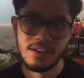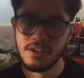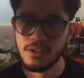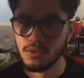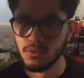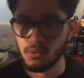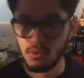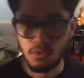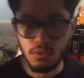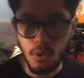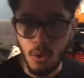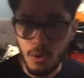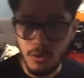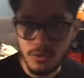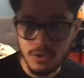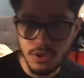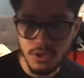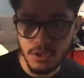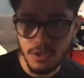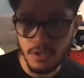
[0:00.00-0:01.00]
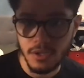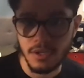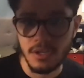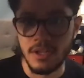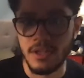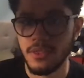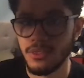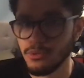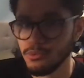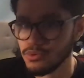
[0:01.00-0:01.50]
through culture,
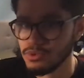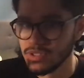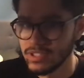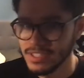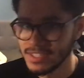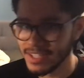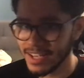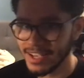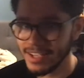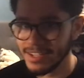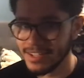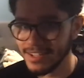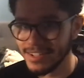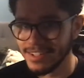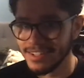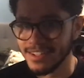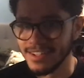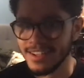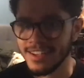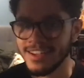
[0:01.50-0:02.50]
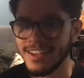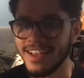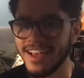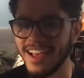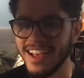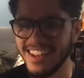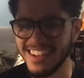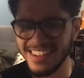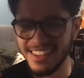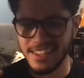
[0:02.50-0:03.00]
through society,
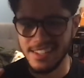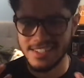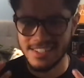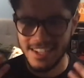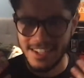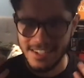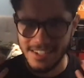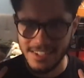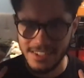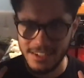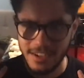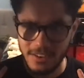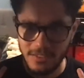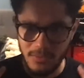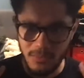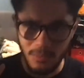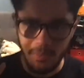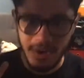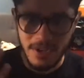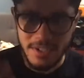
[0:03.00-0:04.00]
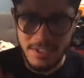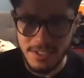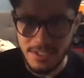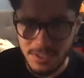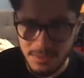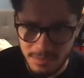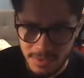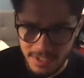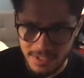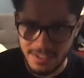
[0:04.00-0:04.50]
and this idea of
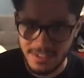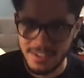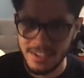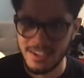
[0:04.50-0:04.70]
punishment